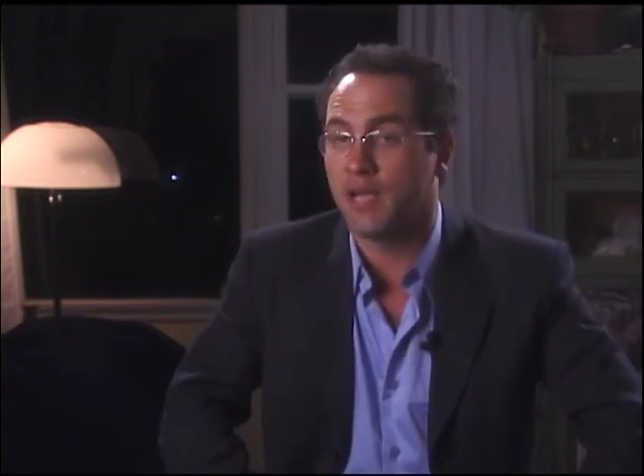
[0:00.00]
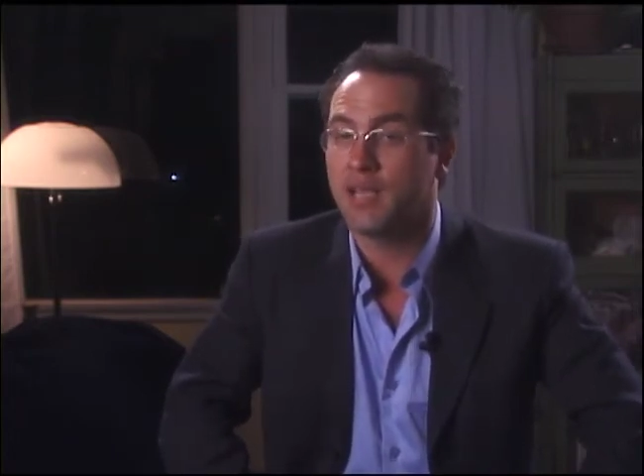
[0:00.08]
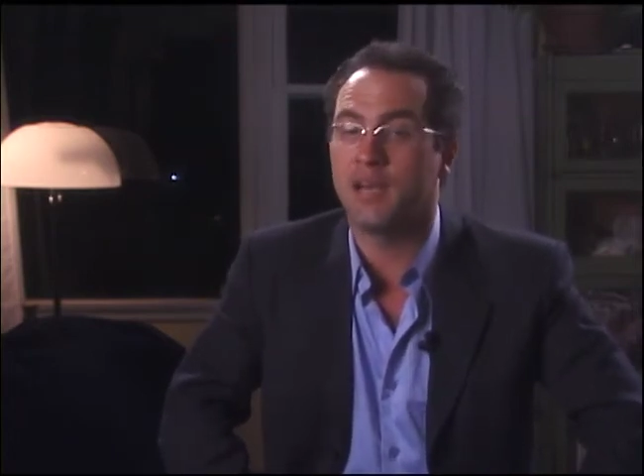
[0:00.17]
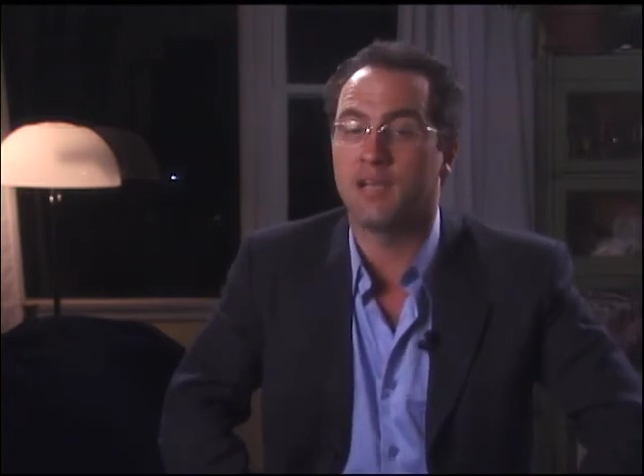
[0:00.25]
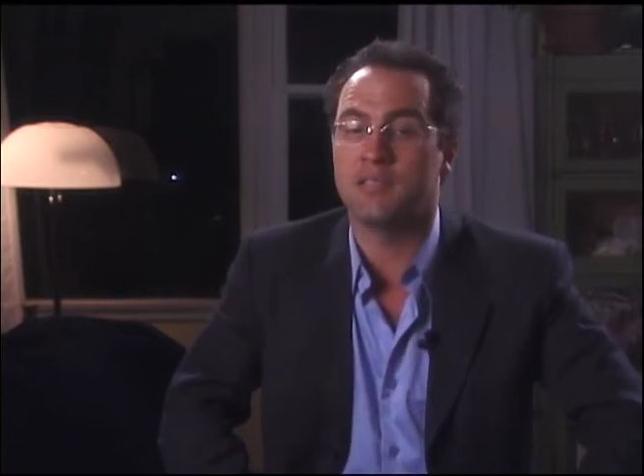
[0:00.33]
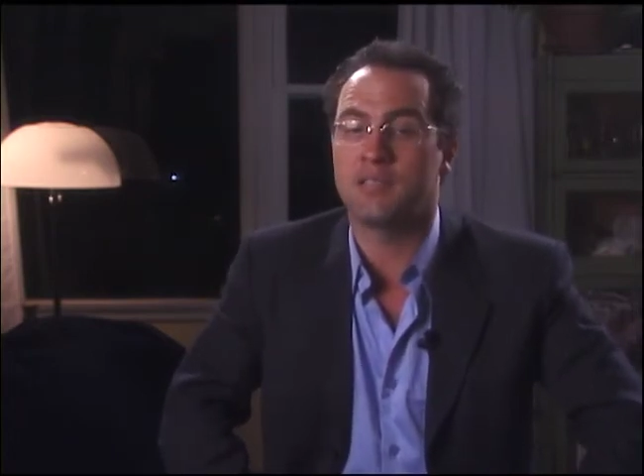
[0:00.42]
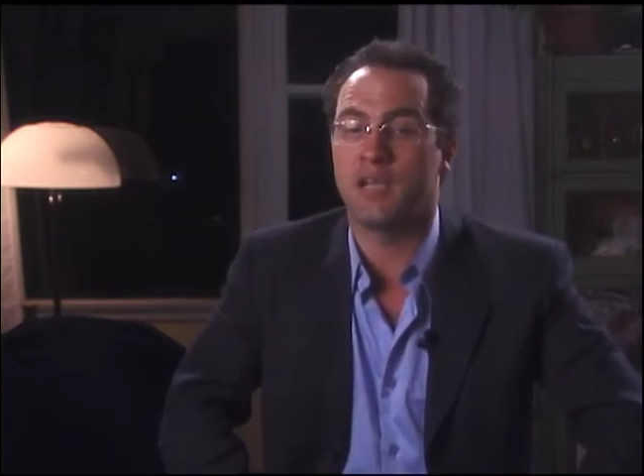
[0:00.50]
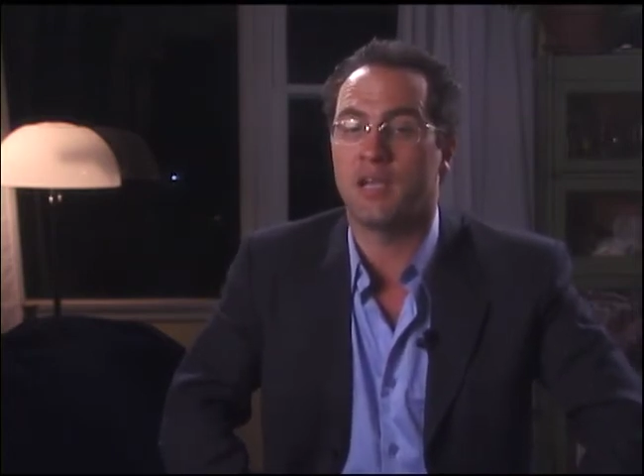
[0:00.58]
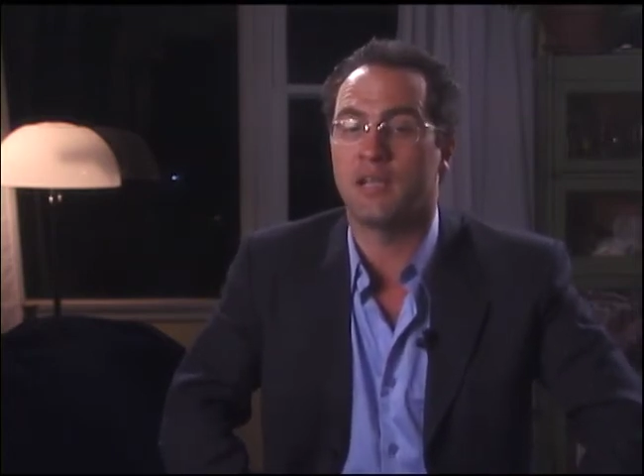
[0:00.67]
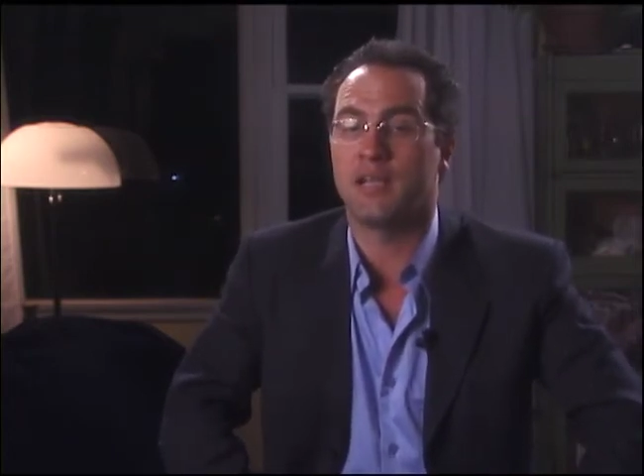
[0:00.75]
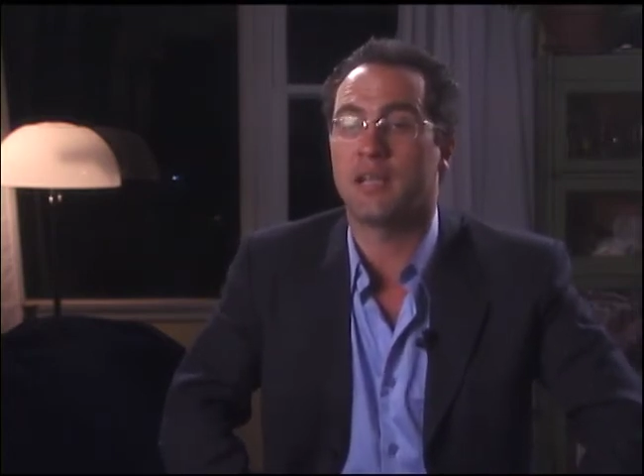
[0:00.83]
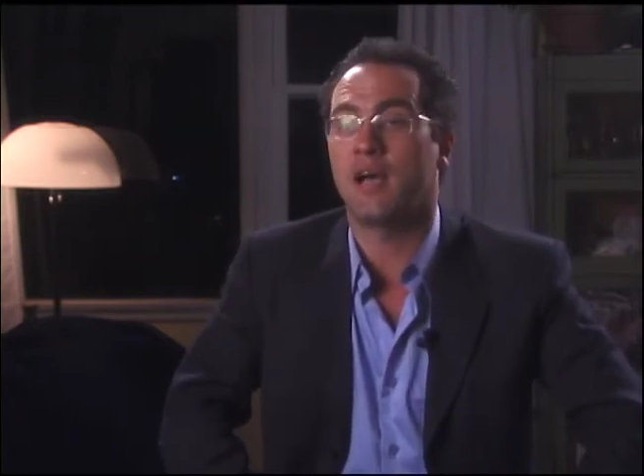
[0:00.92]
i cannot say i
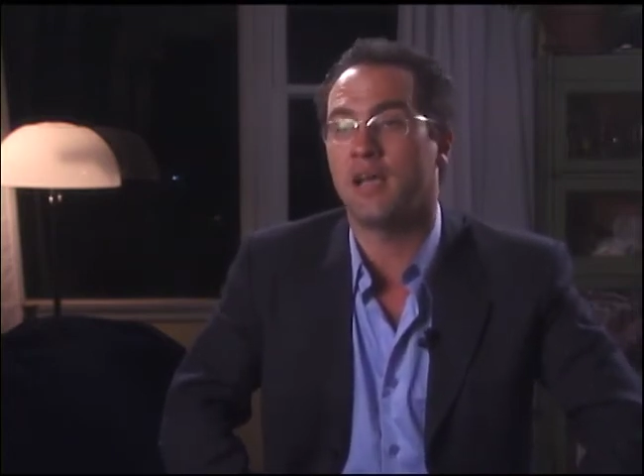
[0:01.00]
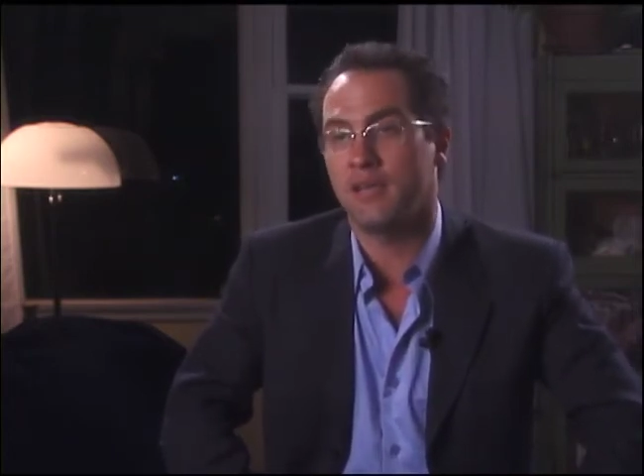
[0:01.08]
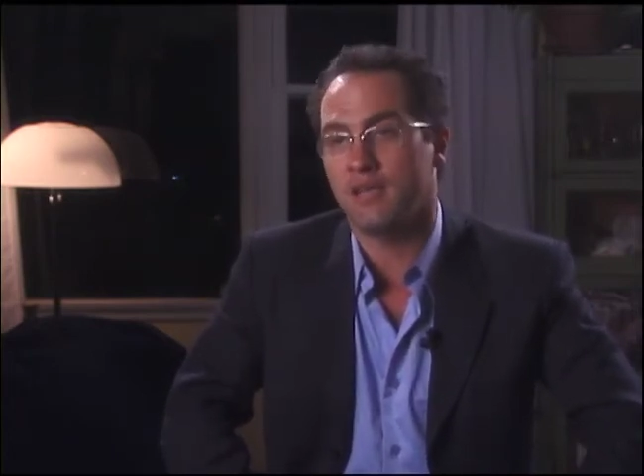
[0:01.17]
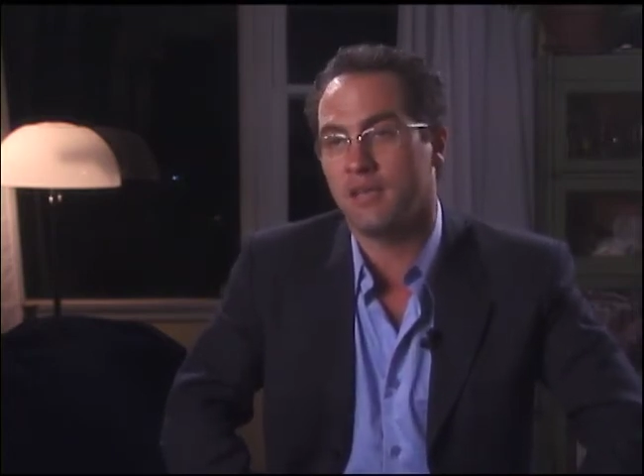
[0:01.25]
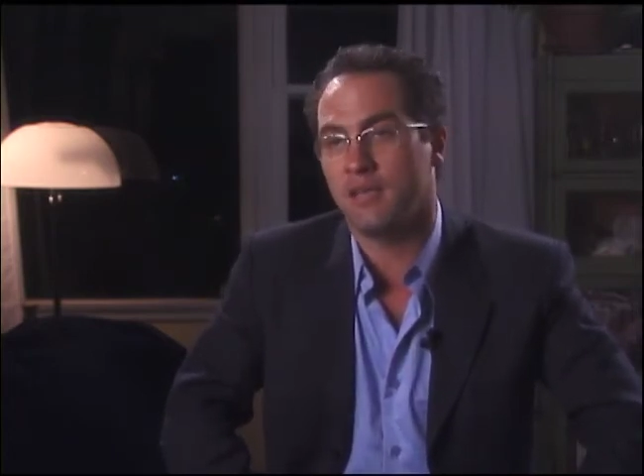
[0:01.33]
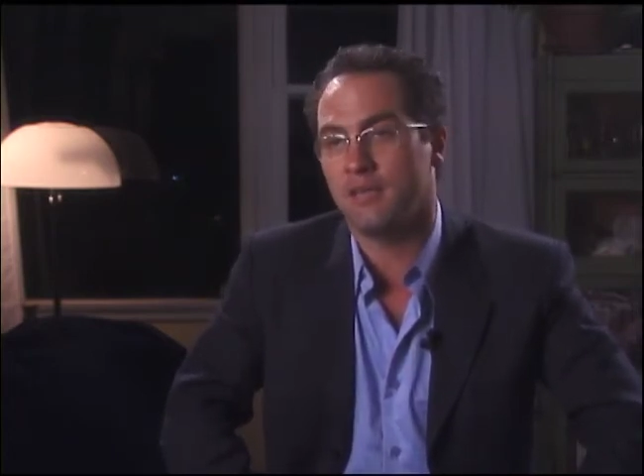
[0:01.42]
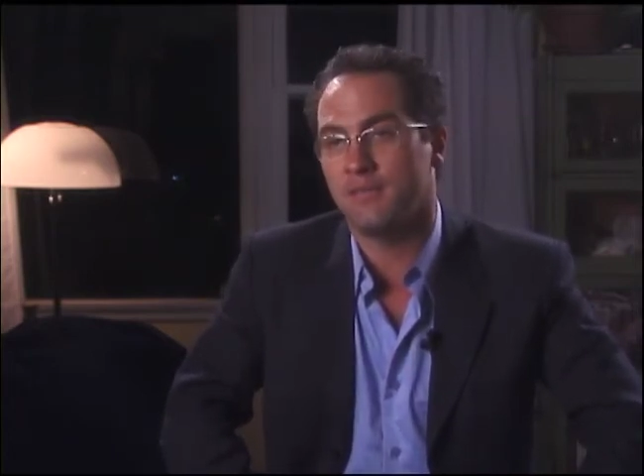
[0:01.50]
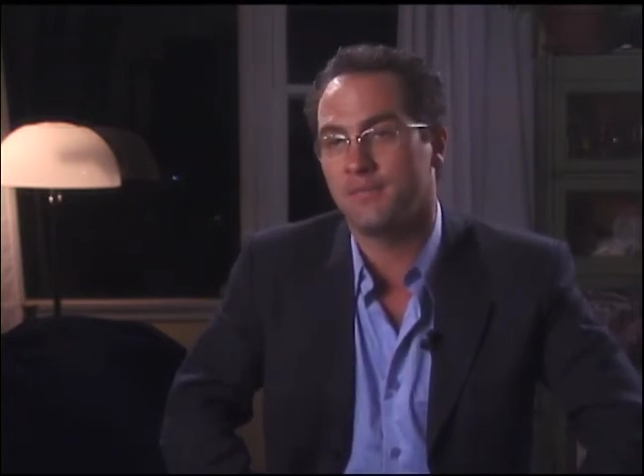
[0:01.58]
like heineken